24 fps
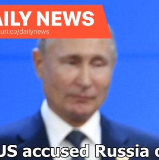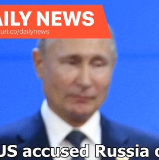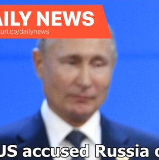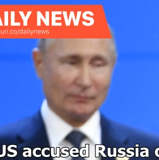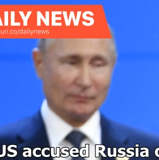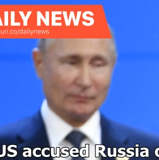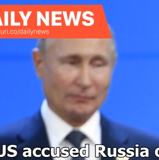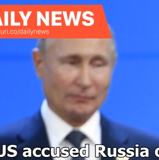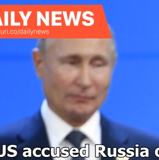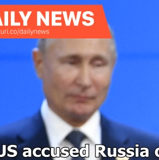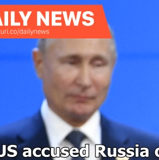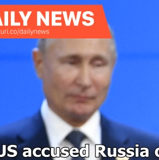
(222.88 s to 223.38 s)

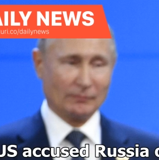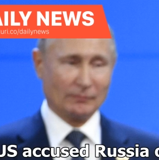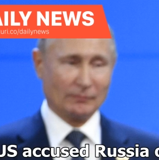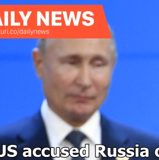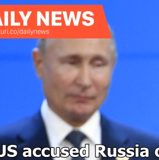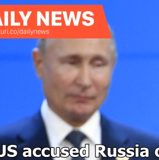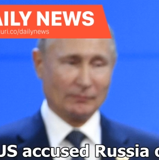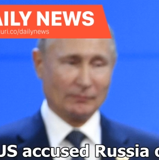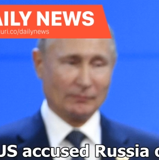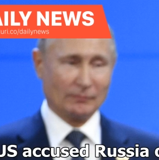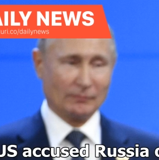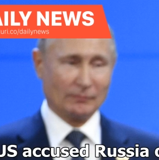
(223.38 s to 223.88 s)

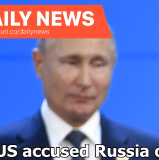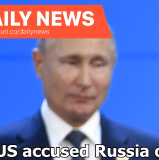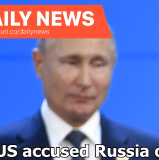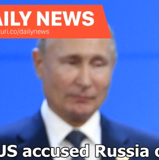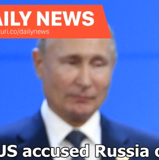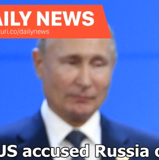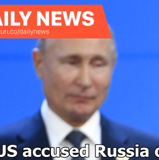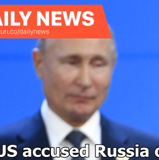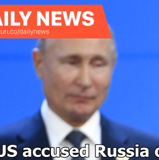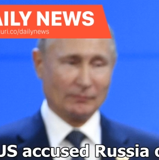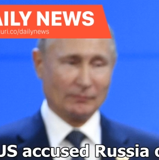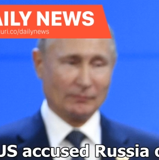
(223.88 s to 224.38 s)

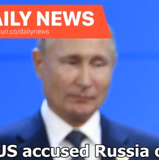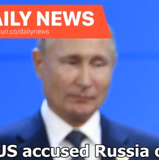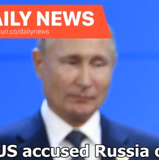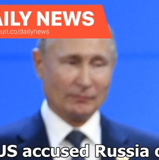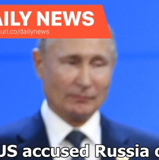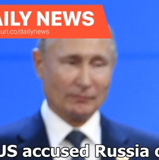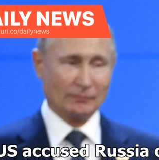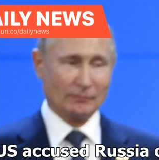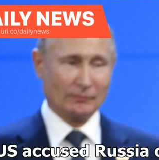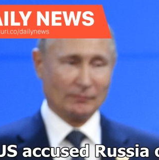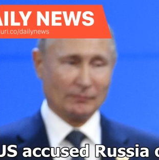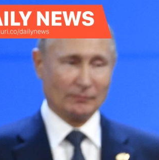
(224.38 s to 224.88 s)

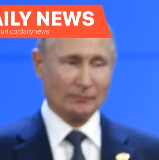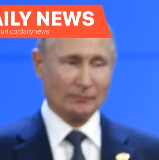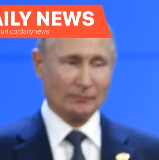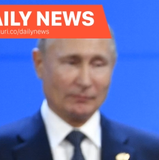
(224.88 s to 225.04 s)
Nobody speaks.